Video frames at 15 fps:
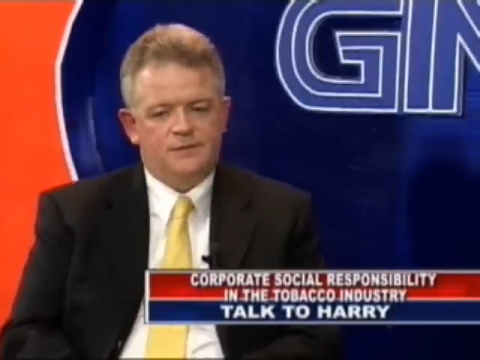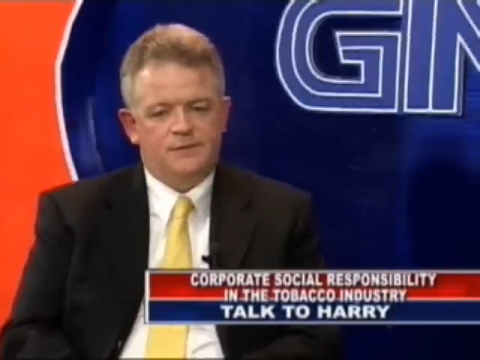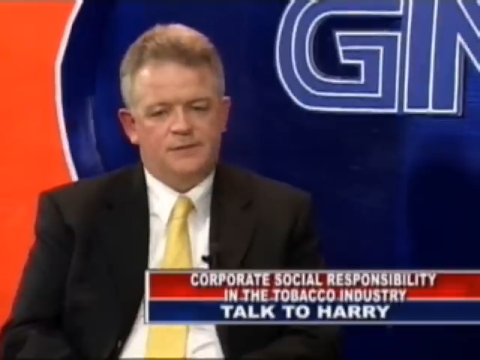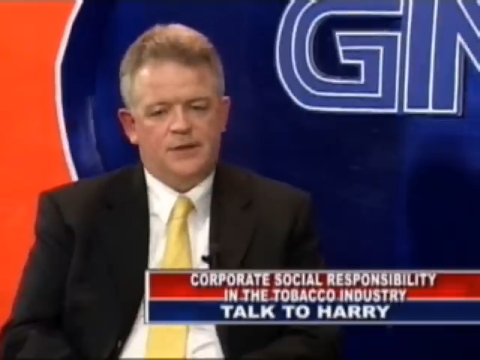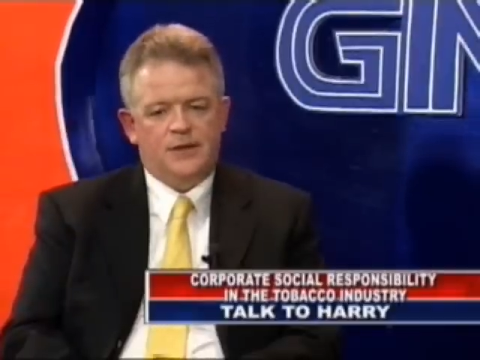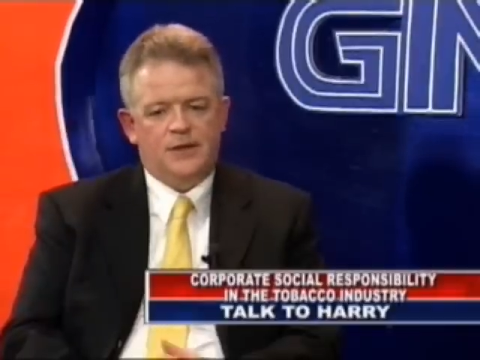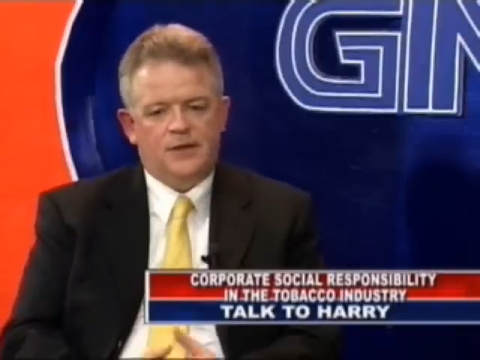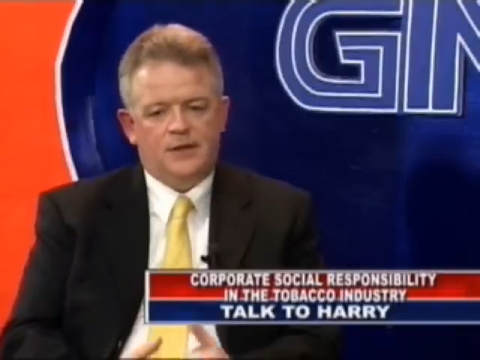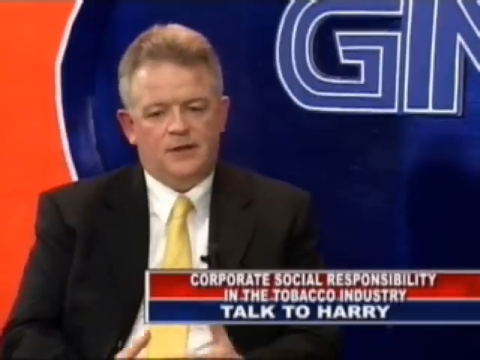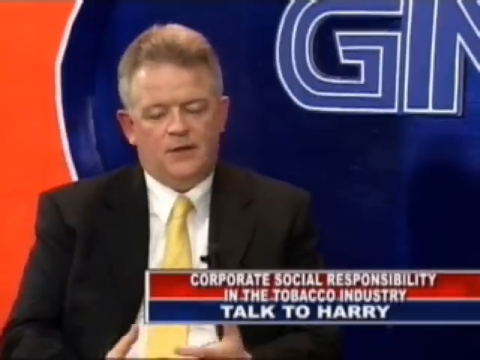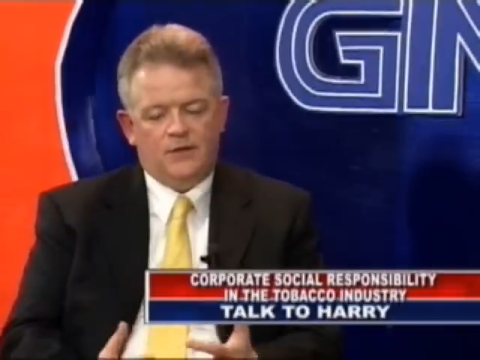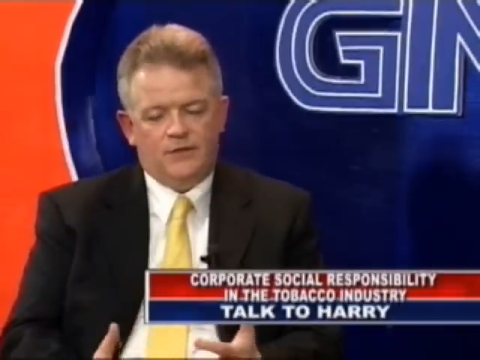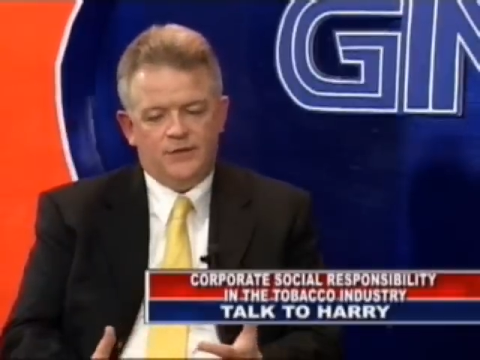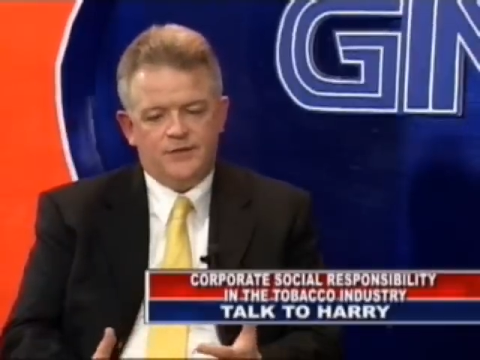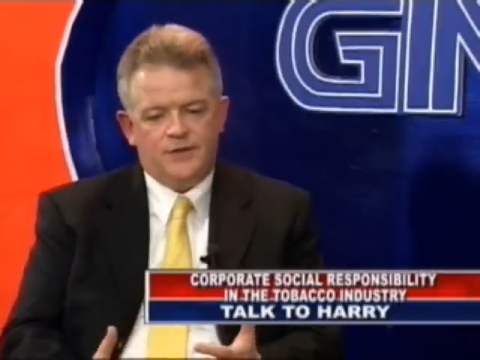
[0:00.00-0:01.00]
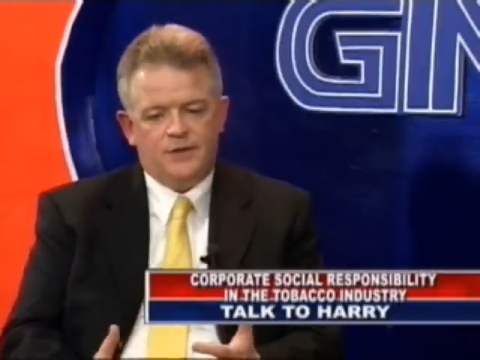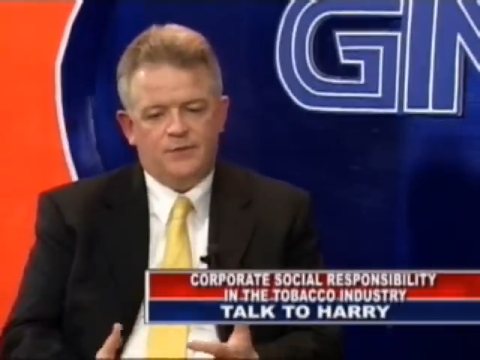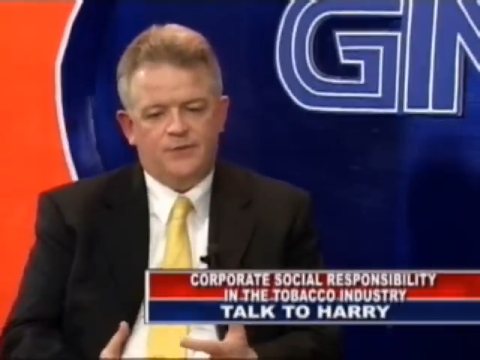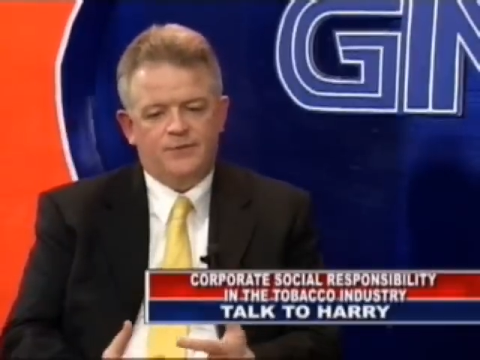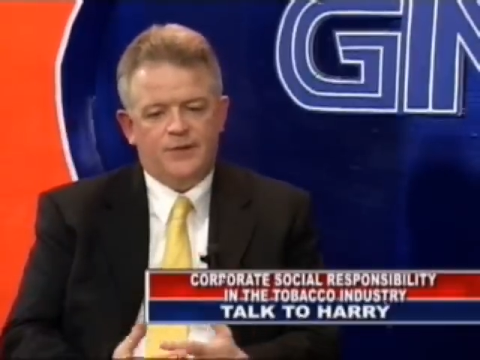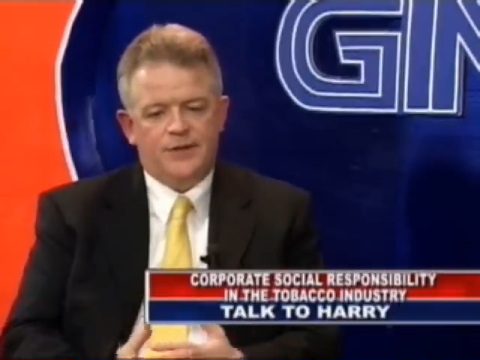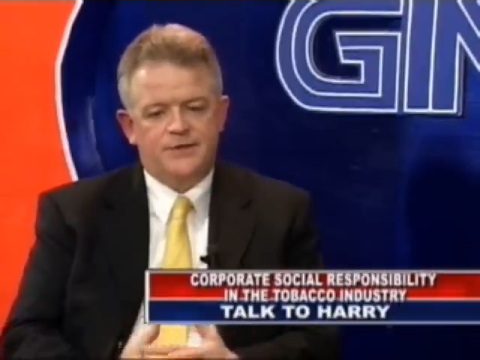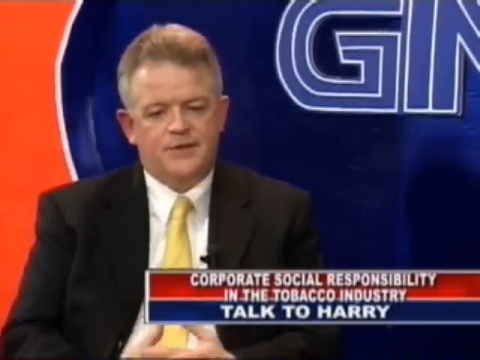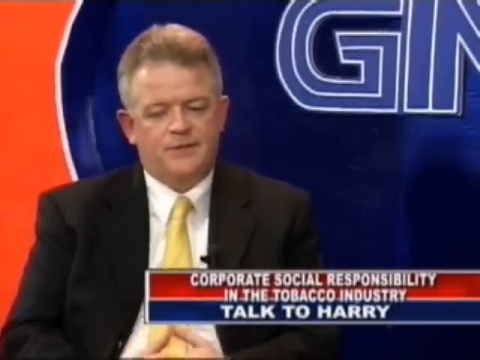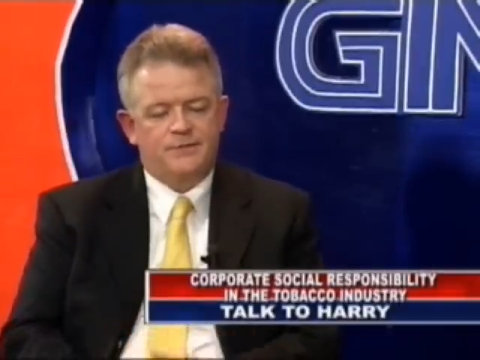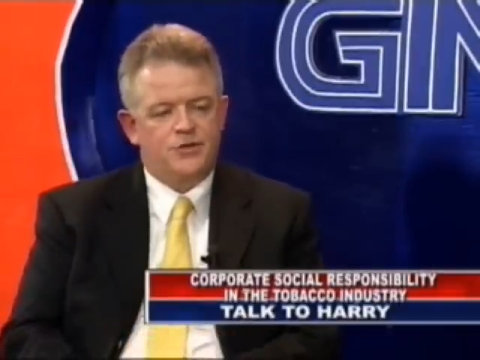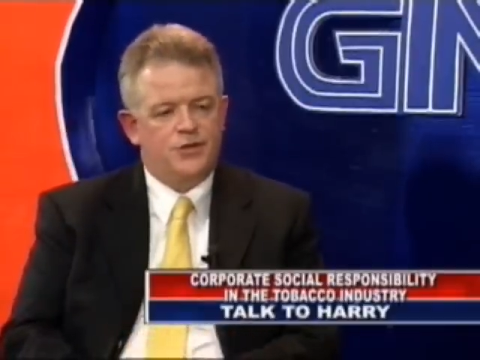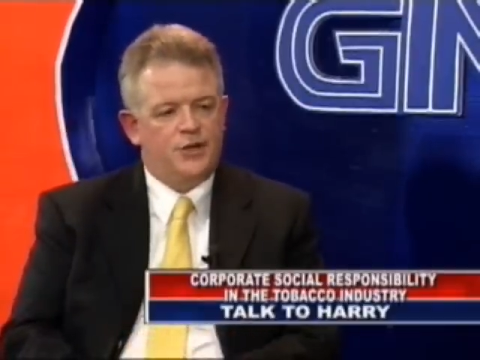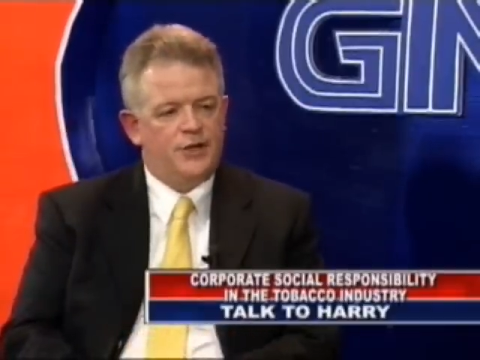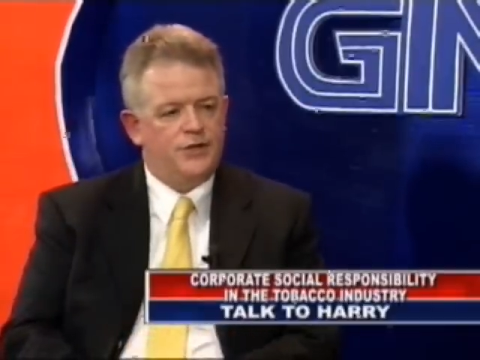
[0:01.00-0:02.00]
Obviously we've some
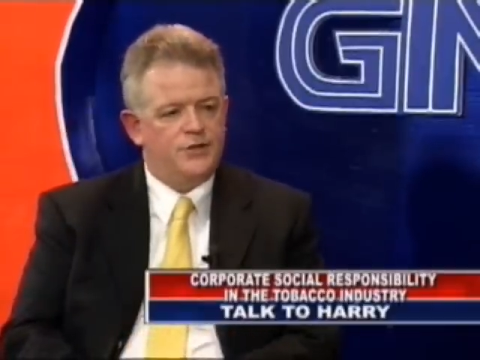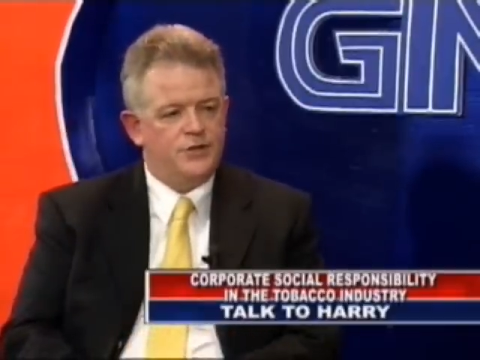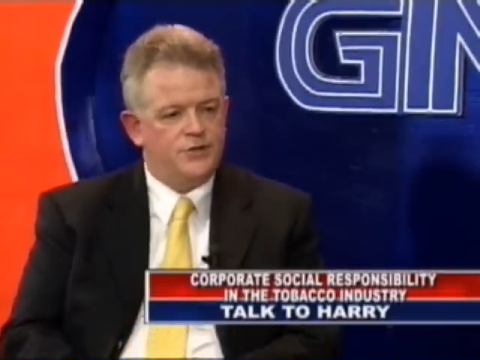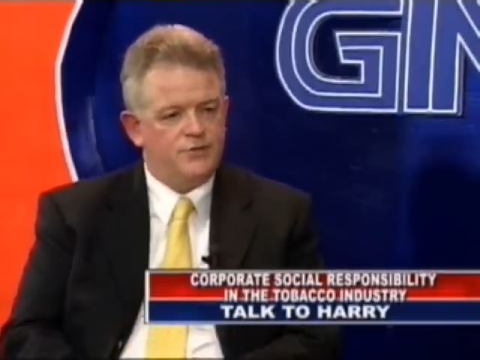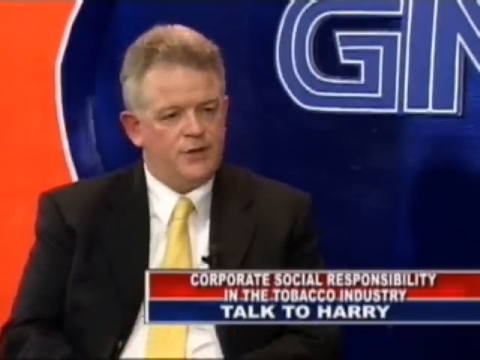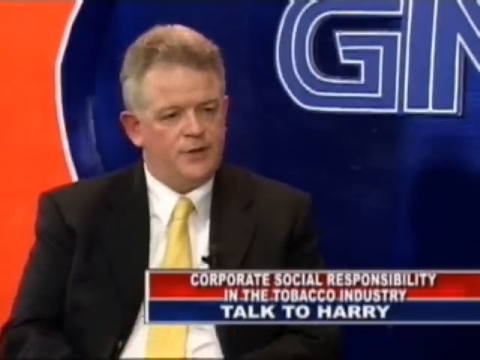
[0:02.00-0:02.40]
changes, right?